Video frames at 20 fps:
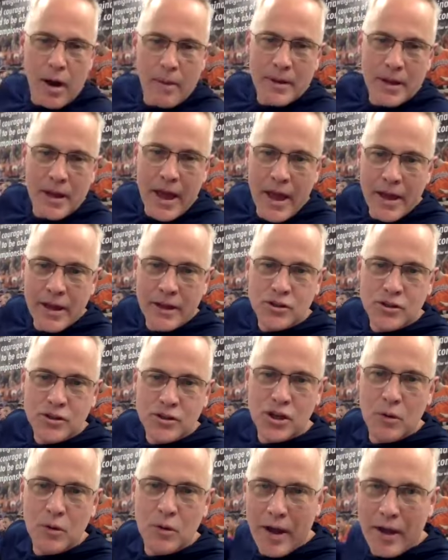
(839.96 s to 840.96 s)
Hey,
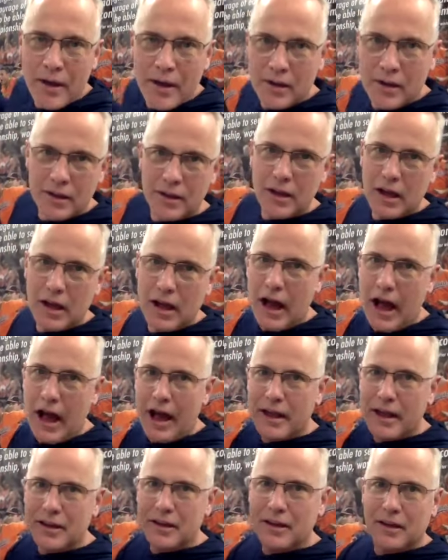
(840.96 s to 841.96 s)
G-Way,
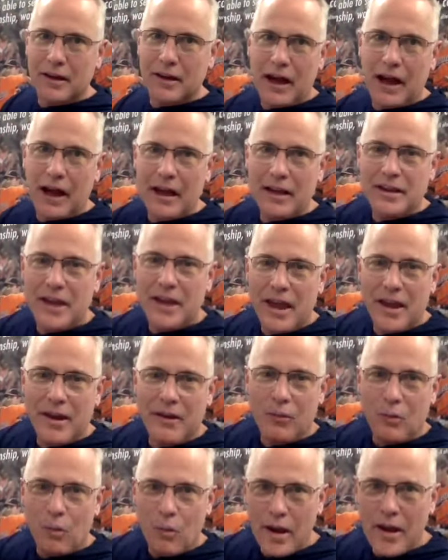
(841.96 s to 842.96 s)
I
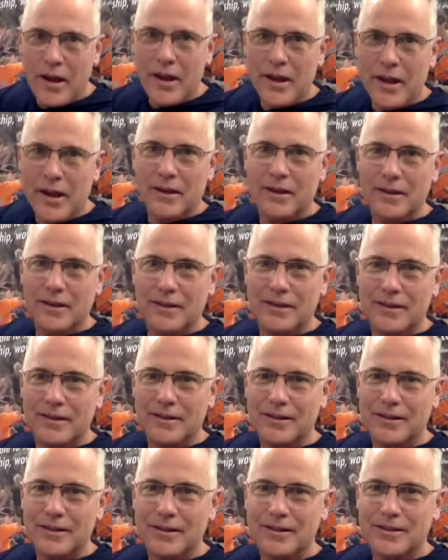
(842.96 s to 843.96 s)
can't wait
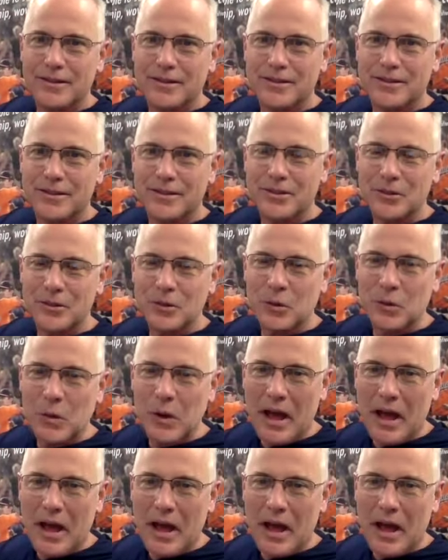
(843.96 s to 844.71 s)
to